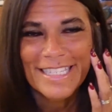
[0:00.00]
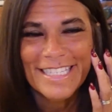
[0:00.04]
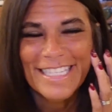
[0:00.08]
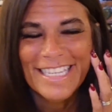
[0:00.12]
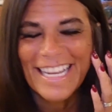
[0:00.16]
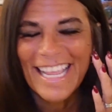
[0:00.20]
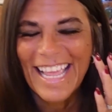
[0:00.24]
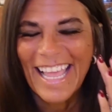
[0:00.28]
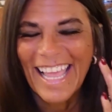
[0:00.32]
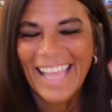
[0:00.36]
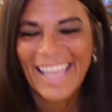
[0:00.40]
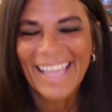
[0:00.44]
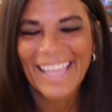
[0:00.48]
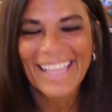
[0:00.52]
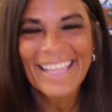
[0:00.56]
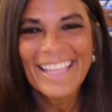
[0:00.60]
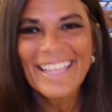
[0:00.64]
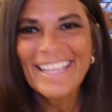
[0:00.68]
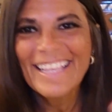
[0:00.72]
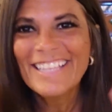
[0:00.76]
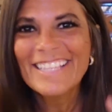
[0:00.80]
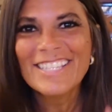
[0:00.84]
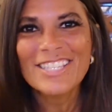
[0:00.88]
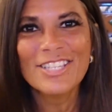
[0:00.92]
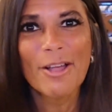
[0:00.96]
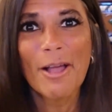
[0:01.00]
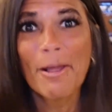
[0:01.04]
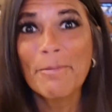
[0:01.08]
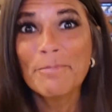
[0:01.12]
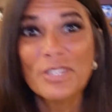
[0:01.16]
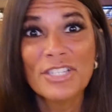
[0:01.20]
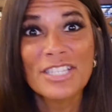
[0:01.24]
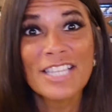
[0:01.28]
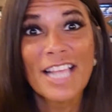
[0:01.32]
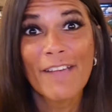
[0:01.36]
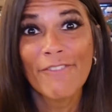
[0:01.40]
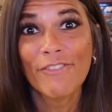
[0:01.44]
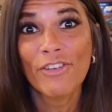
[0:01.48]
today. So I'm
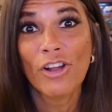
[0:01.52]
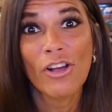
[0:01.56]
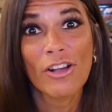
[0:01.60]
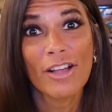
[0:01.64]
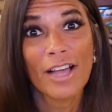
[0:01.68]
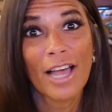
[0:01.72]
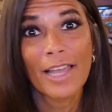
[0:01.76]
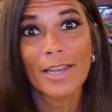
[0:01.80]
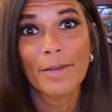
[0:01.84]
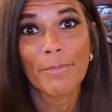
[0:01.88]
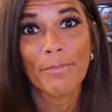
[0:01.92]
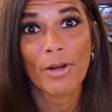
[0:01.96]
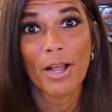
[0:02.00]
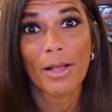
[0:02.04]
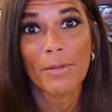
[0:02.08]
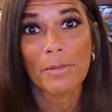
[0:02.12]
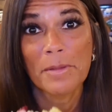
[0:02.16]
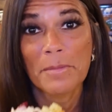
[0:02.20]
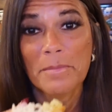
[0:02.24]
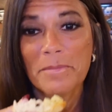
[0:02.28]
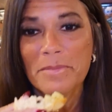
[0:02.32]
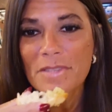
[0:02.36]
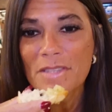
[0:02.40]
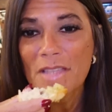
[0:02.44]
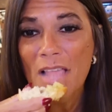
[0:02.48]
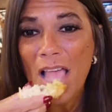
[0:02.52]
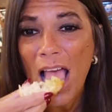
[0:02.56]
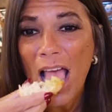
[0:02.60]
just having all kind of problems.